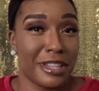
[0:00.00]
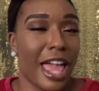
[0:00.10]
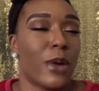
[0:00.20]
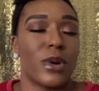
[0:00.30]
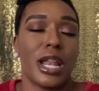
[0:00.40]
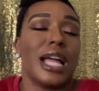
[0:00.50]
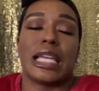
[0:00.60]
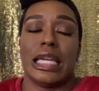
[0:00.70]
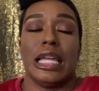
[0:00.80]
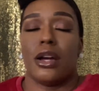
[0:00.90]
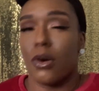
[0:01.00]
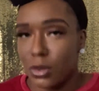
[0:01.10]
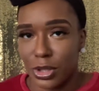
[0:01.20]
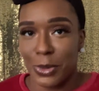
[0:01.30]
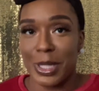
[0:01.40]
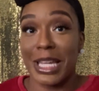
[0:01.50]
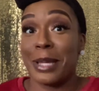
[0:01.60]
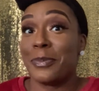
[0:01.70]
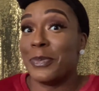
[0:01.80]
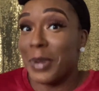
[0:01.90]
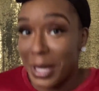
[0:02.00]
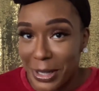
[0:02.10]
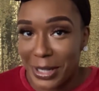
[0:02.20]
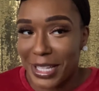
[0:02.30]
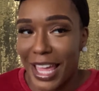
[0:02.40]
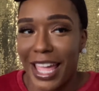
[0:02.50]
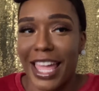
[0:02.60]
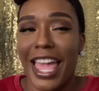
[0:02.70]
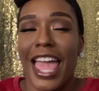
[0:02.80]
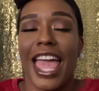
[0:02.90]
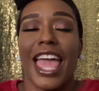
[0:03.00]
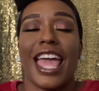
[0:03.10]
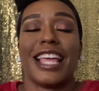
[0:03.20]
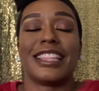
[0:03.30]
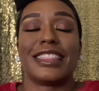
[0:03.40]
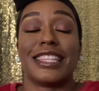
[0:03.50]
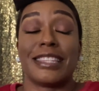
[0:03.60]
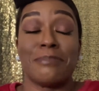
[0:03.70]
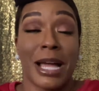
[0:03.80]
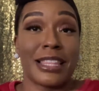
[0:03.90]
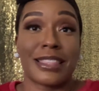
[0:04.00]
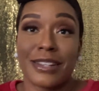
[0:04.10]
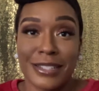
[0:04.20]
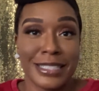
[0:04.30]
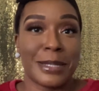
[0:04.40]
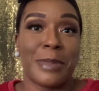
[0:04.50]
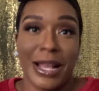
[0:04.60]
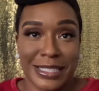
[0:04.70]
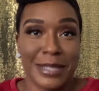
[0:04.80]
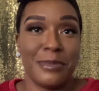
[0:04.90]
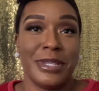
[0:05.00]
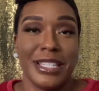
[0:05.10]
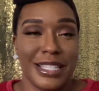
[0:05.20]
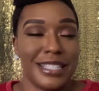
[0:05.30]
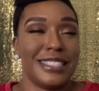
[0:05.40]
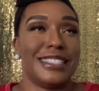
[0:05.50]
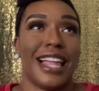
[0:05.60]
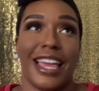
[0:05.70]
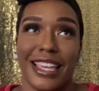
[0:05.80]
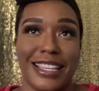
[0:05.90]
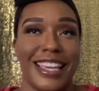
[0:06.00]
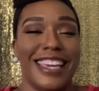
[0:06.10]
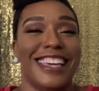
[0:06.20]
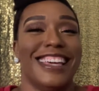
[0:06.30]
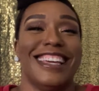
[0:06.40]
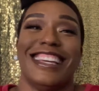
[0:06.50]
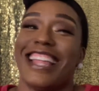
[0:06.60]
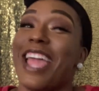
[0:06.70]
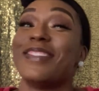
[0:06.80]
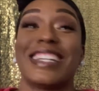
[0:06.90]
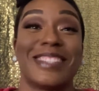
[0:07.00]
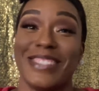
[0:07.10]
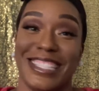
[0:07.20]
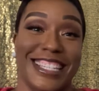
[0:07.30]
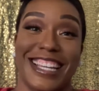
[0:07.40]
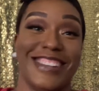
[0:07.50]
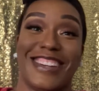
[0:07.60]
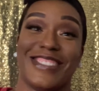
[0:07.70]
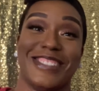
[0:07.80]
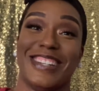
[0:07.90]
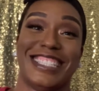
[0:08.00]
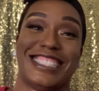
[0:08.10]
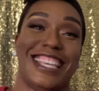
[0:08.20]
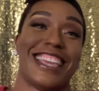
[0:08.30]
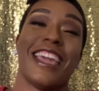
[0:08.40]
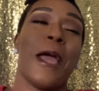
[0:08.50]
Like, we're not getting older, we're getting better. Like, my 30s about to be like, he about to be lit. I don't care what I say.